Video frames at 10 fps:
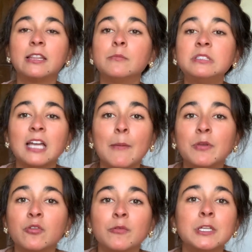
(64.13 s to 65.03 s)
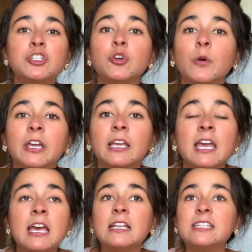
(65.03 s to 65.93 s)
let them stop you from
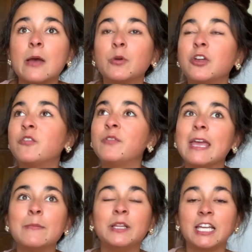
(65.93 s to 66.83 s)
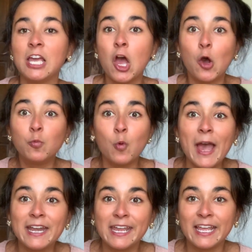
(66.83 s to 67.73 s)
enjoying time with your family, a
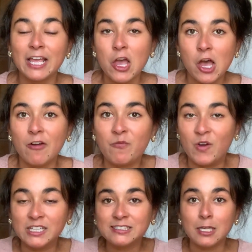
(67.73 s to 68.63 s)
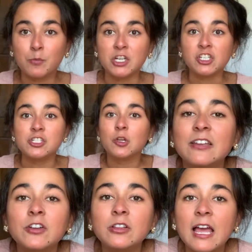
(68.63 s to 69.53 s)
wedding, a fun celebration.
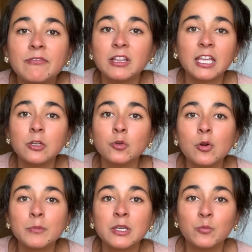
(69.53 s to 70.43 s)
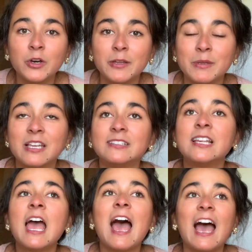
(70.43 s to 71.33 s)
Live your life like you normally would because
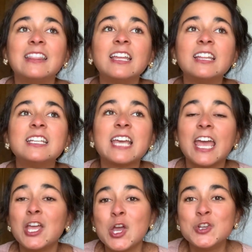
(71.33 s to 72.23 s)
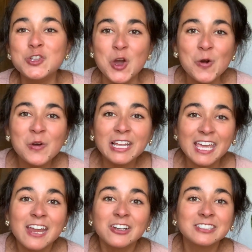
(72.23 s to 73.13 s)
at the end of the day, no one
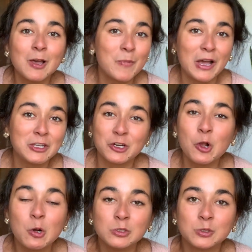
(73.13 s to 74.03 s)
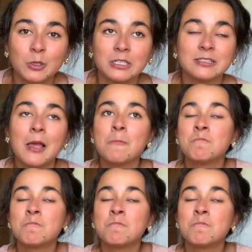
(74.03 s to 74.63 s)
cares about your cold sores